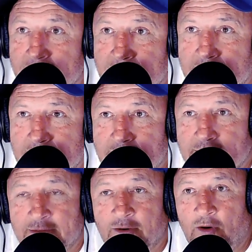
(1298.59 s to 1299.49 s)
Yeah.
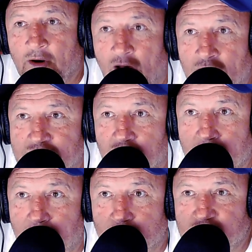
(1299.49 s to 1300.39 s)
All on it on
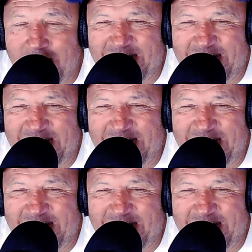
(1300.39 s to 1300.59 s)
the bus and